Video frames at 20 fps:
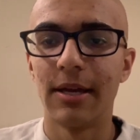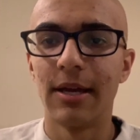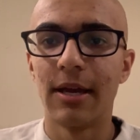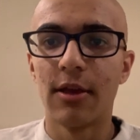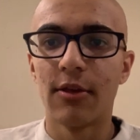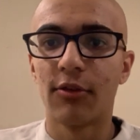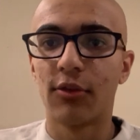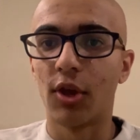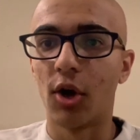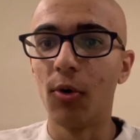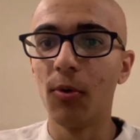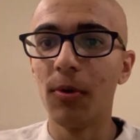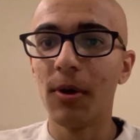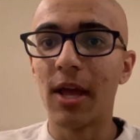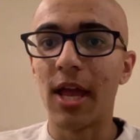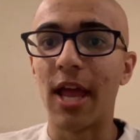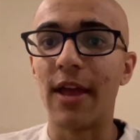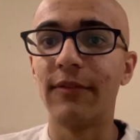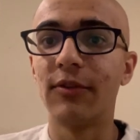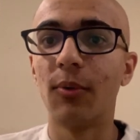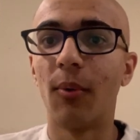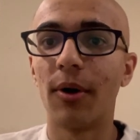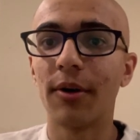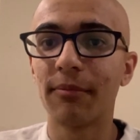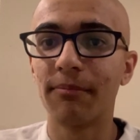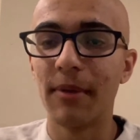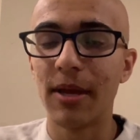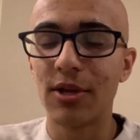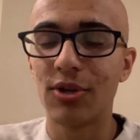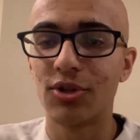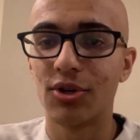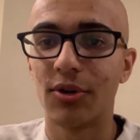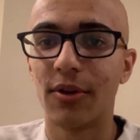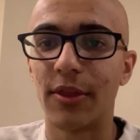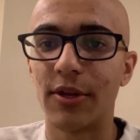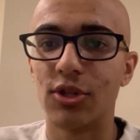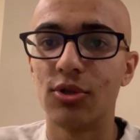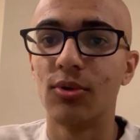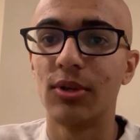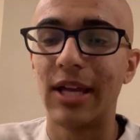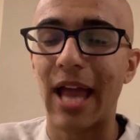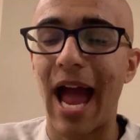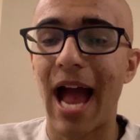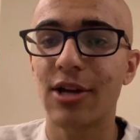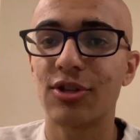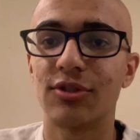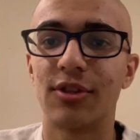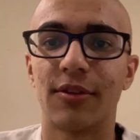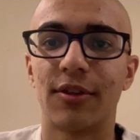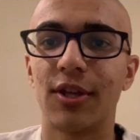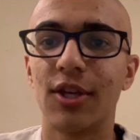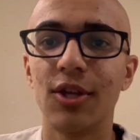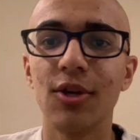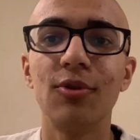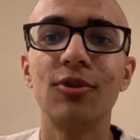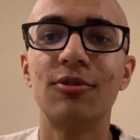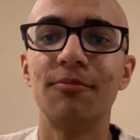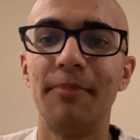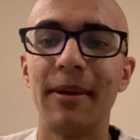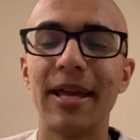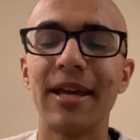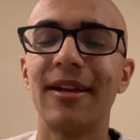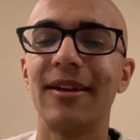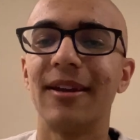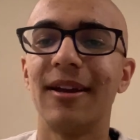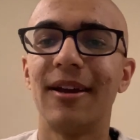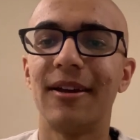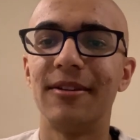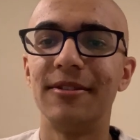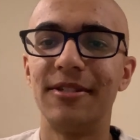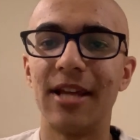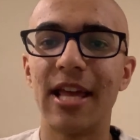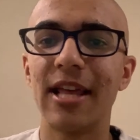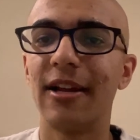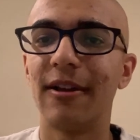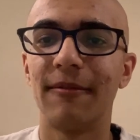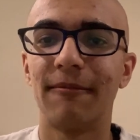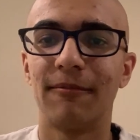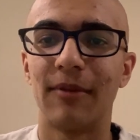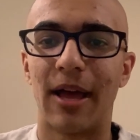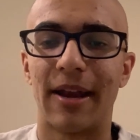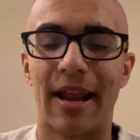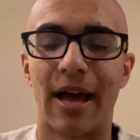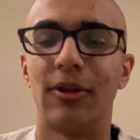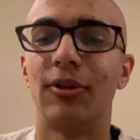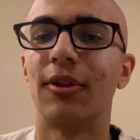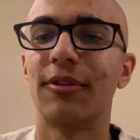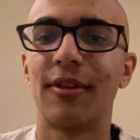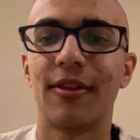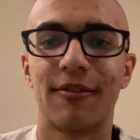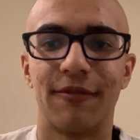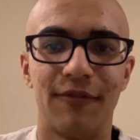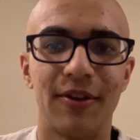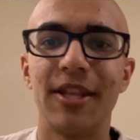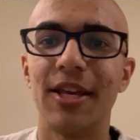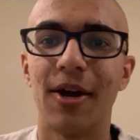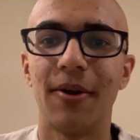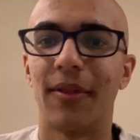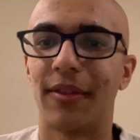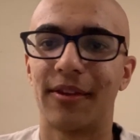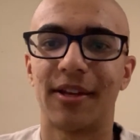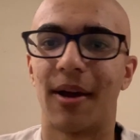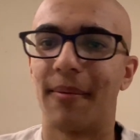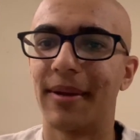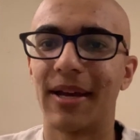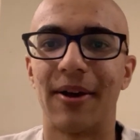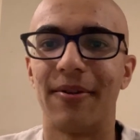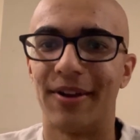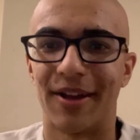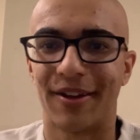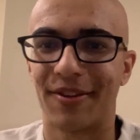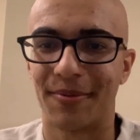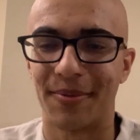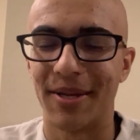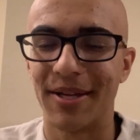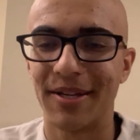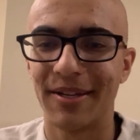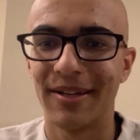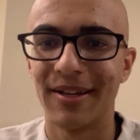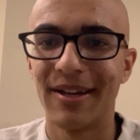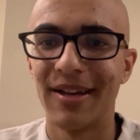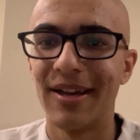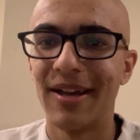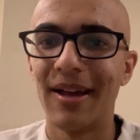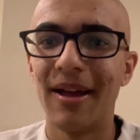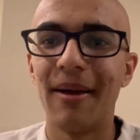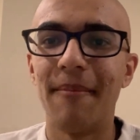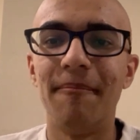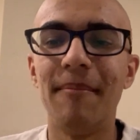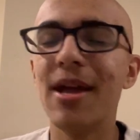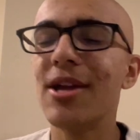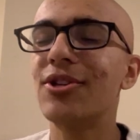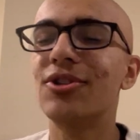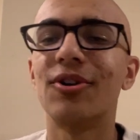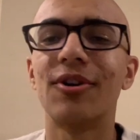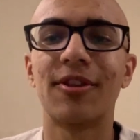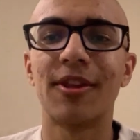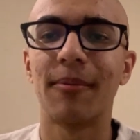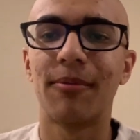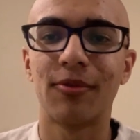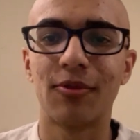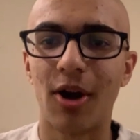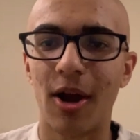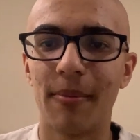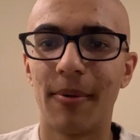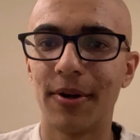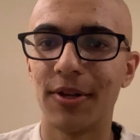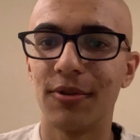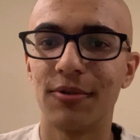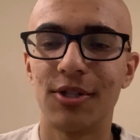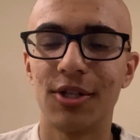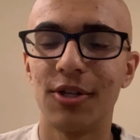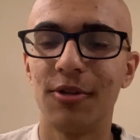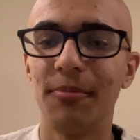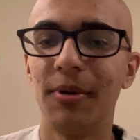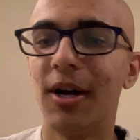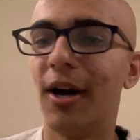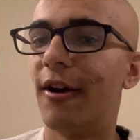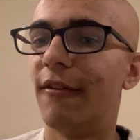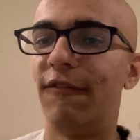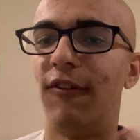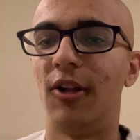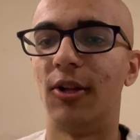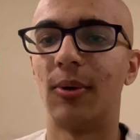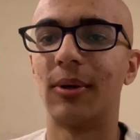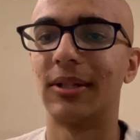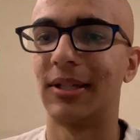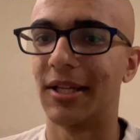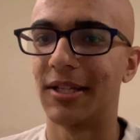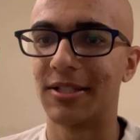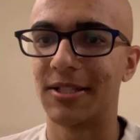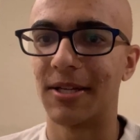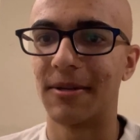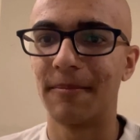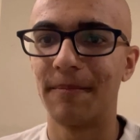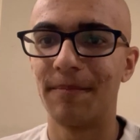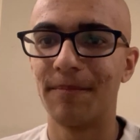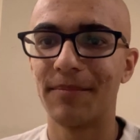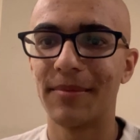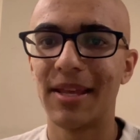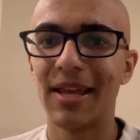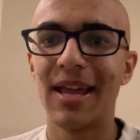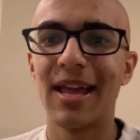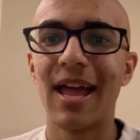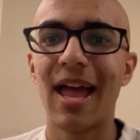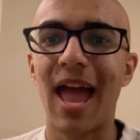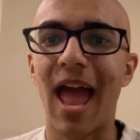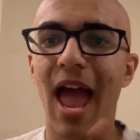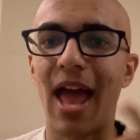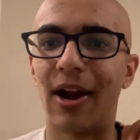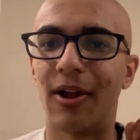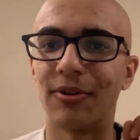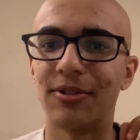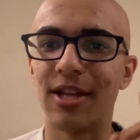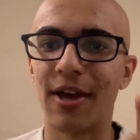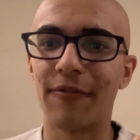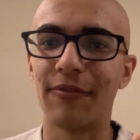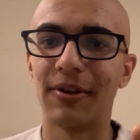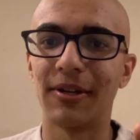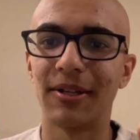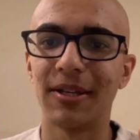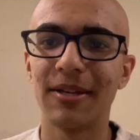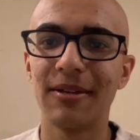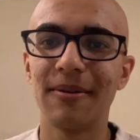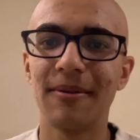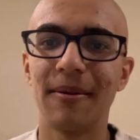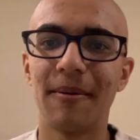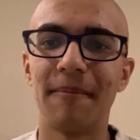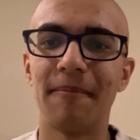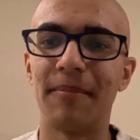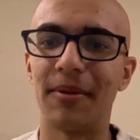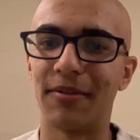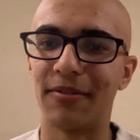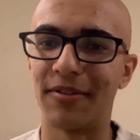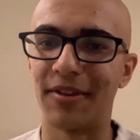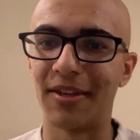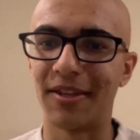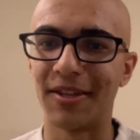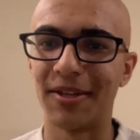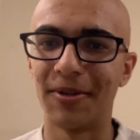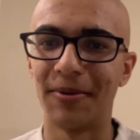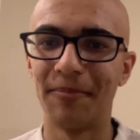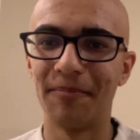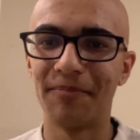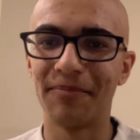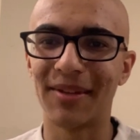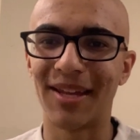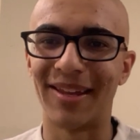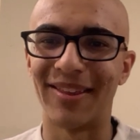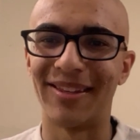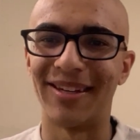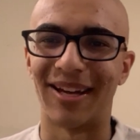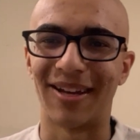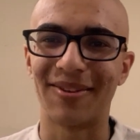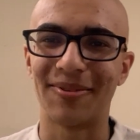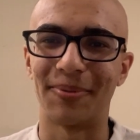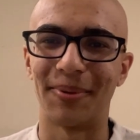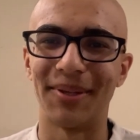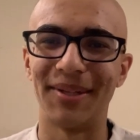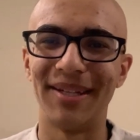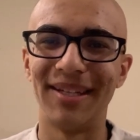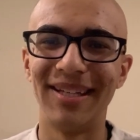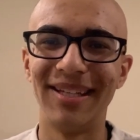So if you want to make sure that you catch this huge, big data analysis video that's coming out next week, make sure to subscribe on YouTube, follow on LinkedIn, and I'll definitely be seeing you in the next one.